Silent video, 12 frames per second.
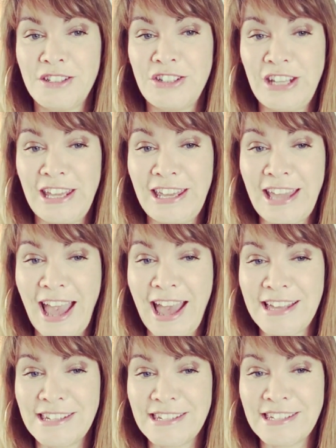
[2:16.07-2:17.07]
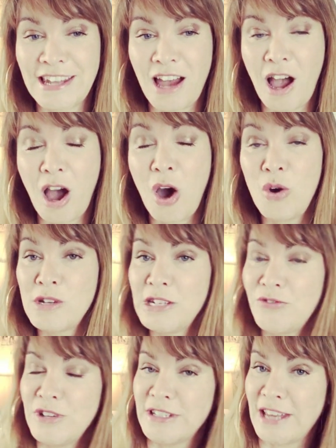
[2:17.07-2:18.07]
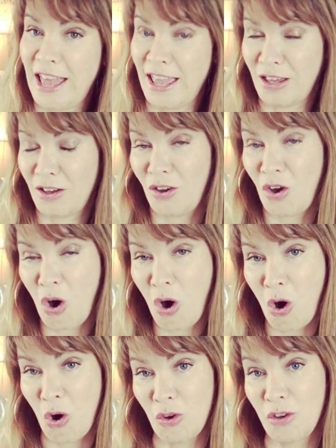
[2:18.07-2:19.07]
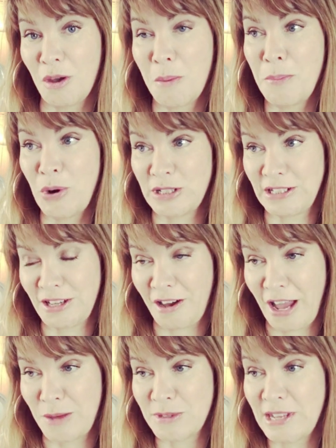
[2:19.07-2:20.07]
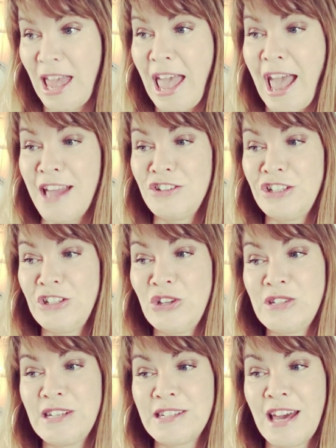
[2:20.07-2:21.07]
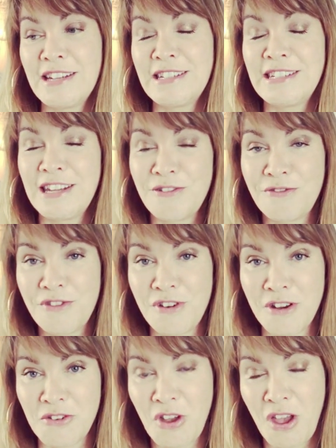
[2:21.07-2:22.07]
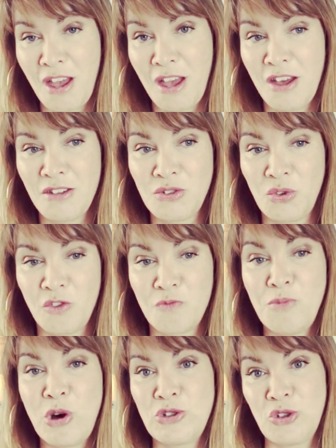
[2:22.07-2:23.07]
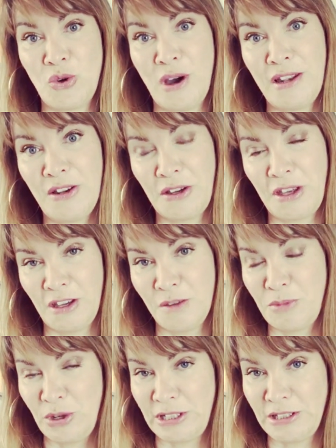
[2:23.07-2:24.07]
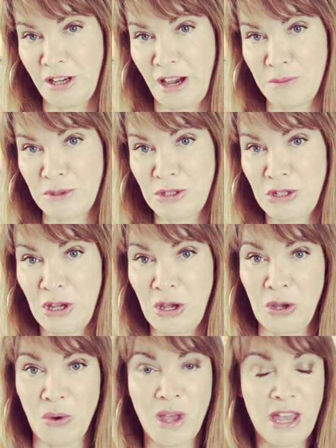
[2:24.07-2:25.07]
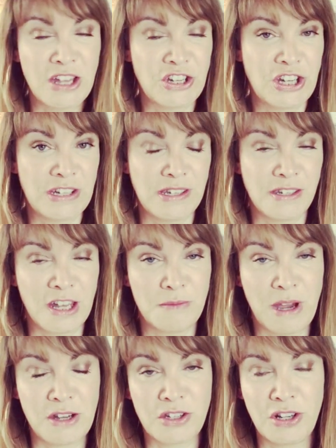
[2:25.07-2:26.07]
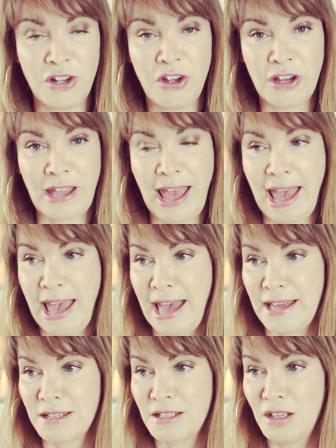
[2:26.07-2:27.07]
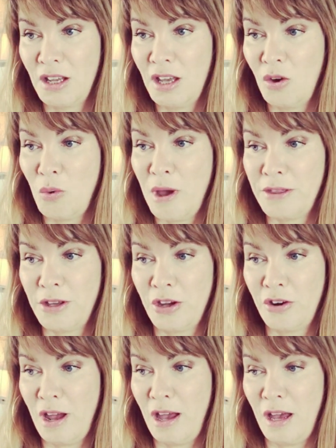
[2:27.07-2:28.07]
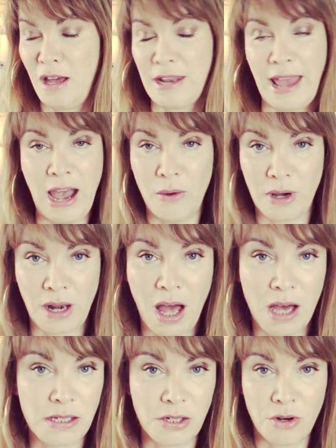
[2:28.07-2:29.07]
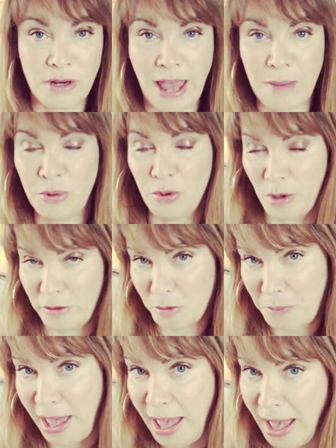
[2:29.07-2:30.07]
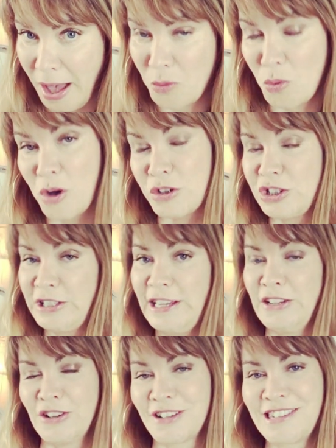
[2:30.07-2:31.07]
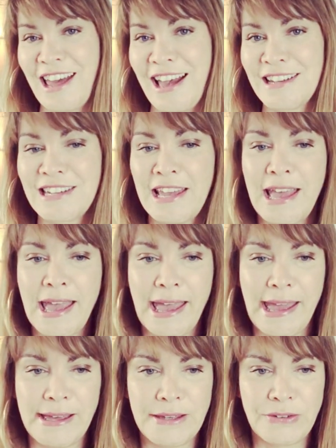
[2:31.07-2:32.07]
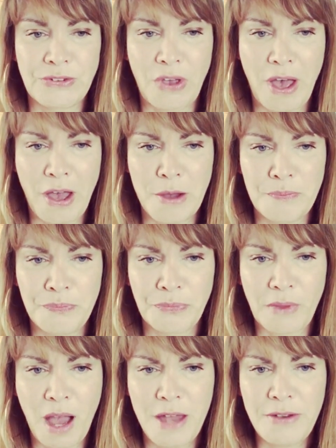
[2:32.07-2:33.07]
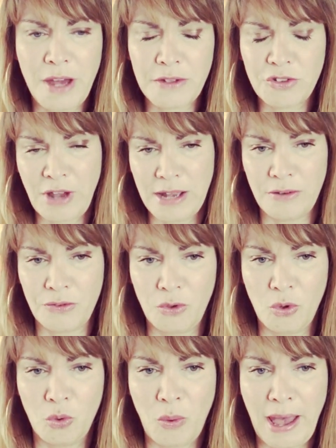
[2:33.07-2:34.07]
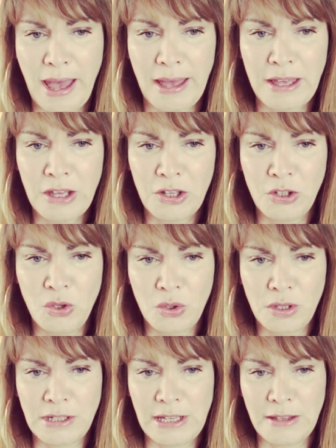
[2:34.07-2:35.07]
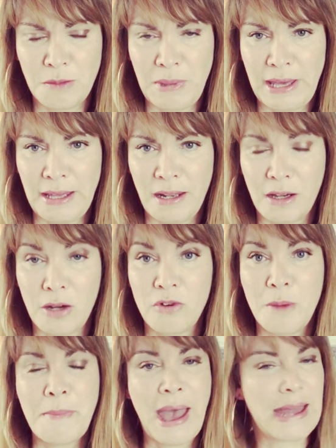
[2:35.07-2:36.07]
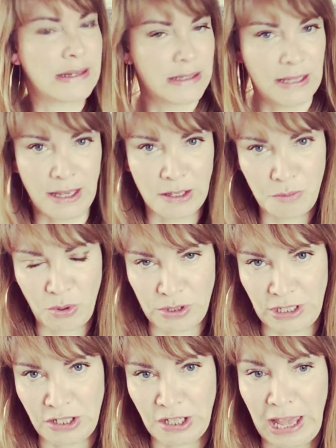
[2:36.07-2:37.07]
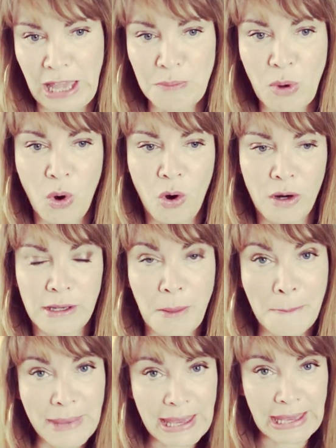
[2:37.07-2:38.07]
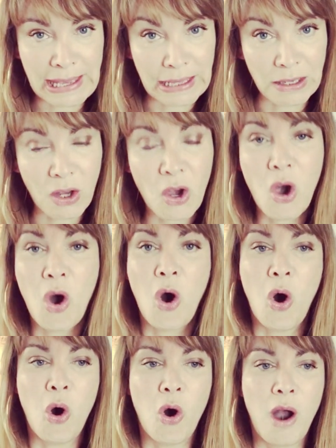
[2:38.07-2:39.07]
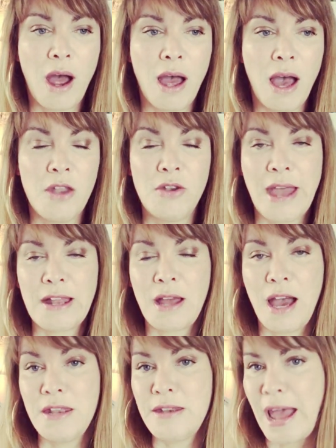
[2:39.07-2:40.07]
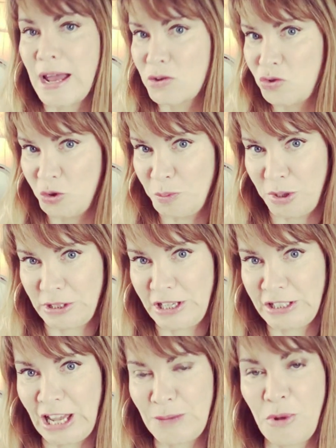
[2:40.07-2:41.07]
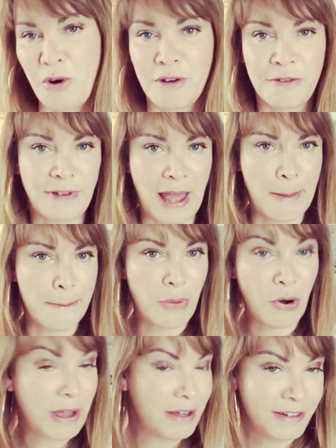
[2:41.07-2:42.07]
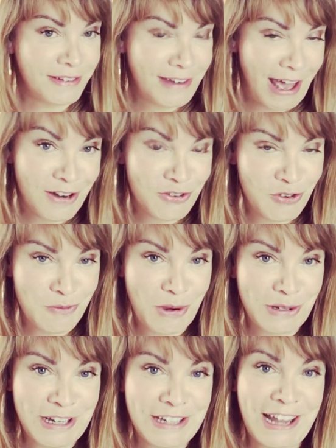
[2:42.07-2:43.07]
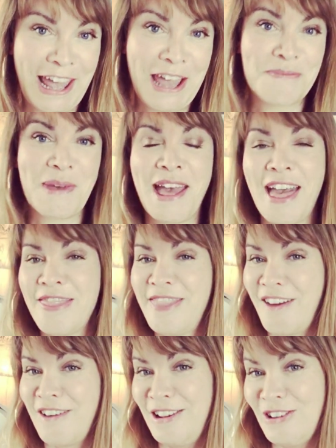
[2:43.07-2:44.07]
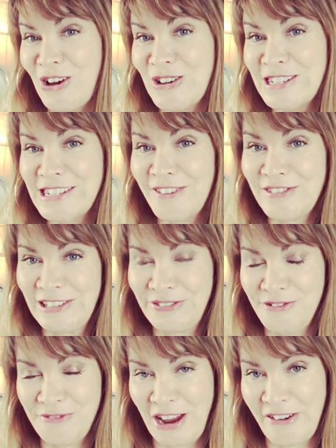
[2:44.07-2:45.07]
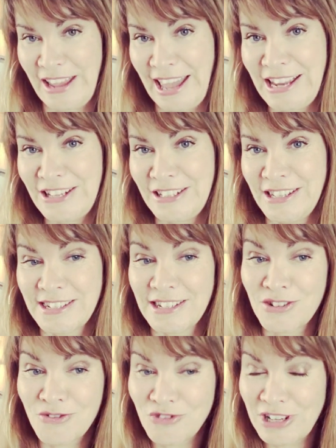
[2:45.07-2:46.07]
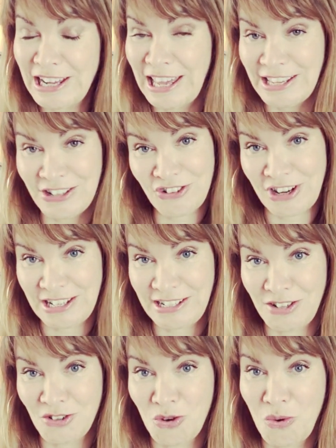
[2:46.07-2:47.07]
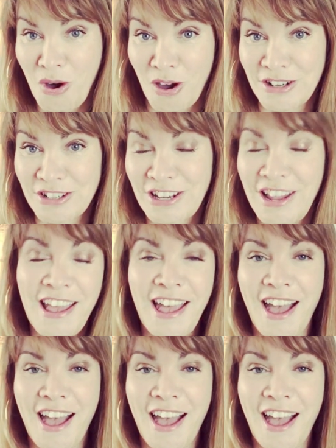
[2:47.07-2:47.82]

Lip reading: She has a whole different take on body types and she uses a different sort of model at looking at body types too. She doesn't so much look at whether you're an hourglass or an apple or a pear. What she looks at is another train of thought where you could either be like a romantic body shape or gamine or a natural body shape or a flamboyant natural body shape. There are lots of different variations. It's really interesting to watch.